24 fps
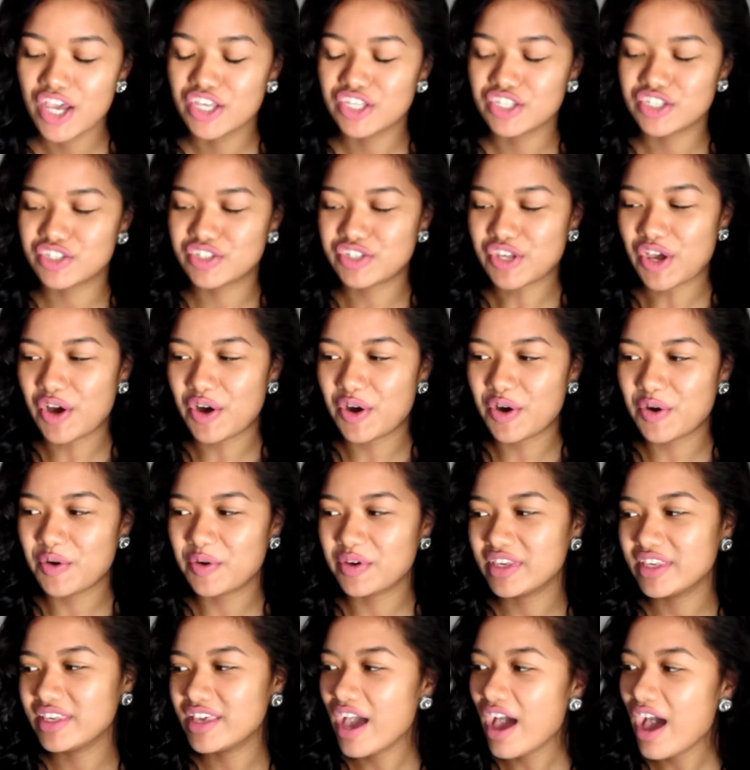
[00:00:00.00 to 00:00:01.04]
So
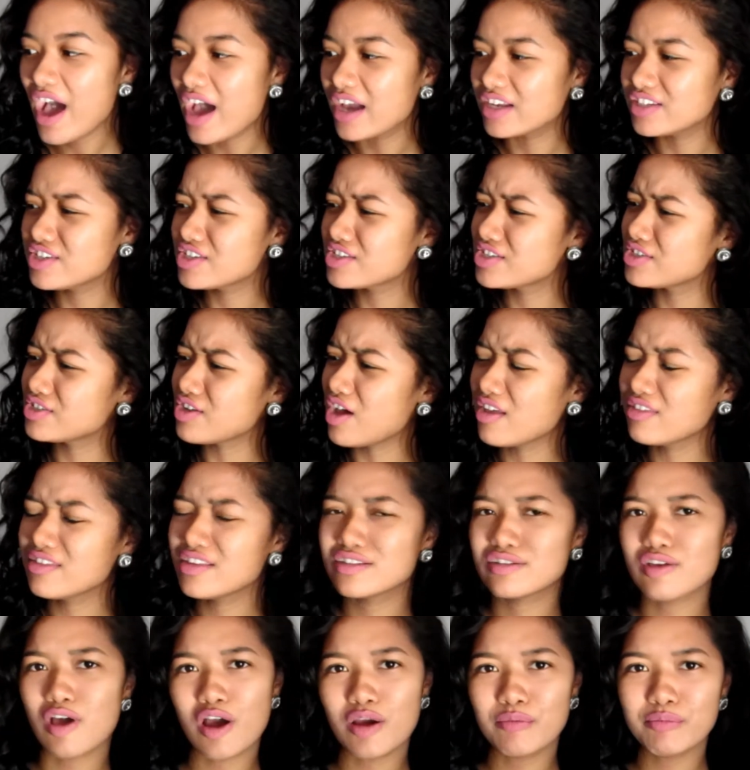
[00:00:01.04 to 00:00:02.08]
yeah, I just saw
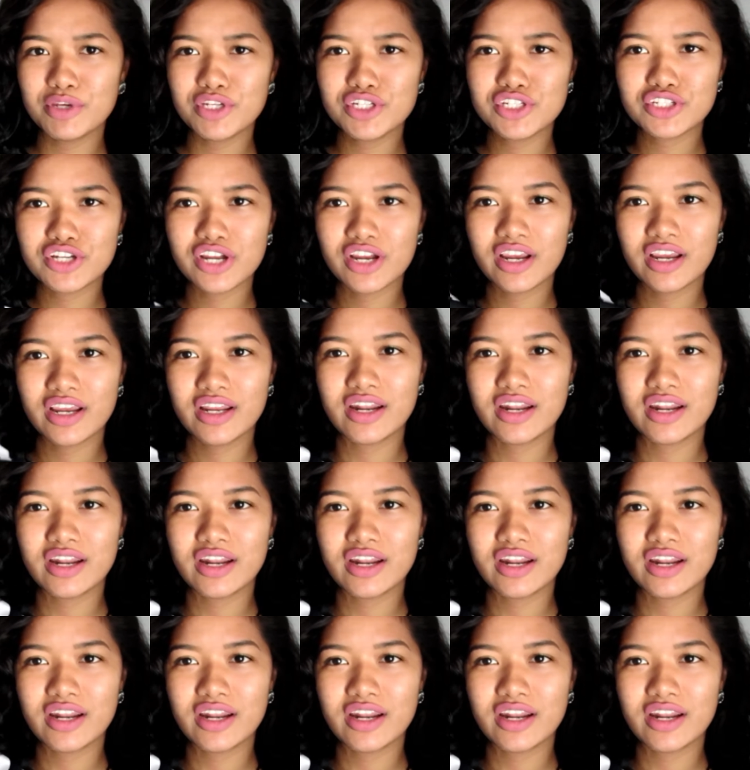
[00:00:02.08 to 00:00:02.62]
this Army shirt